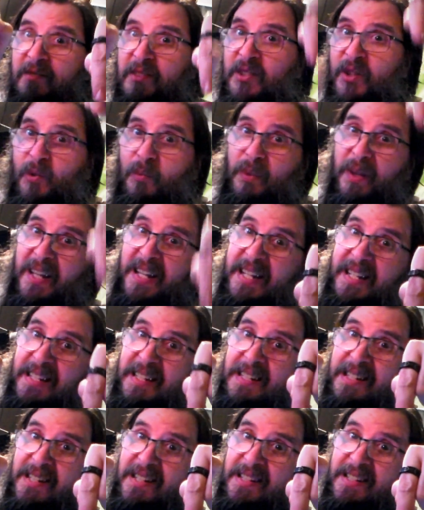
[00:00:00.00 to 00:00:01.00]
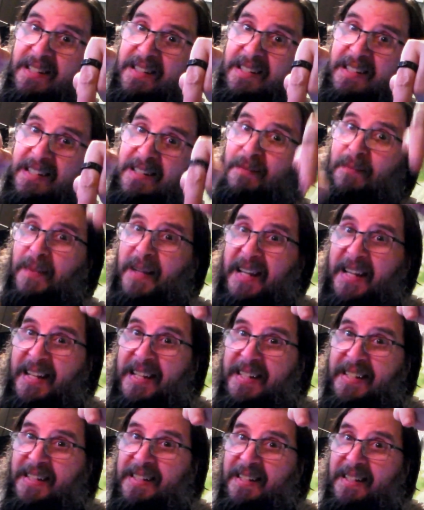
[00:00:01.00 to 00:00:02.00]
So please,
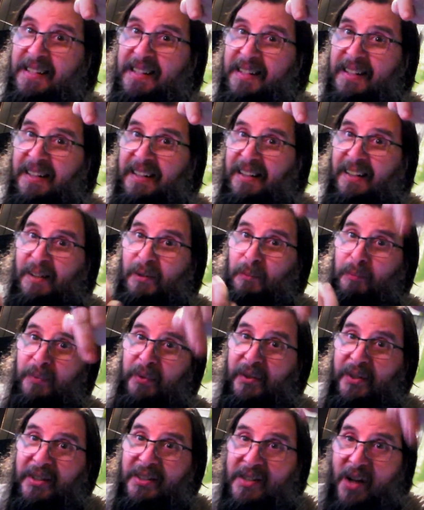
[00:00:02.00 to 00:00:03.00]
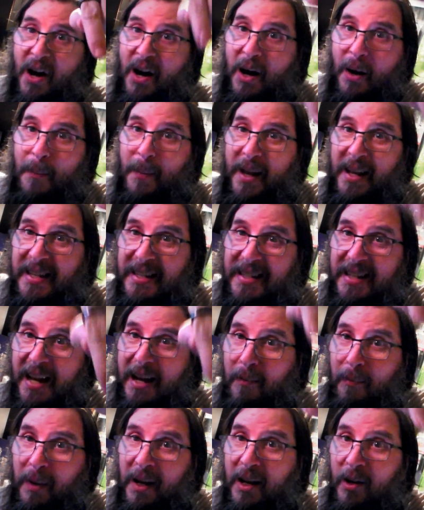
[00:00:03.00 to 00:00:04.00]
please, put comments
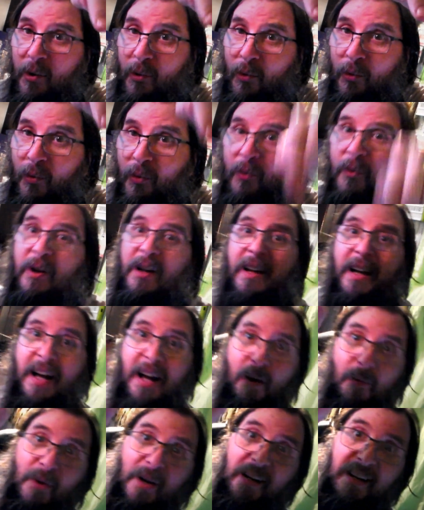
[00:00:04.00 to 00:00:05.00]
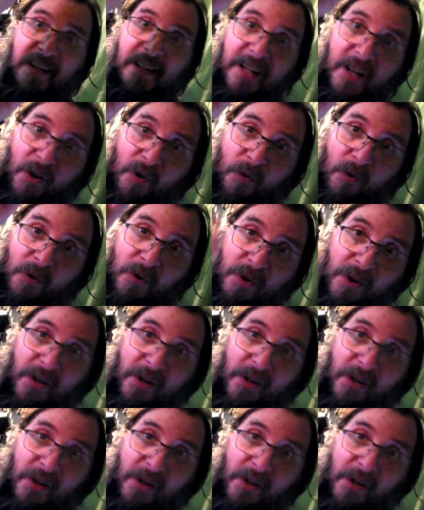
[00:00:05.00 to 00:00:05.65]
down below. I want to know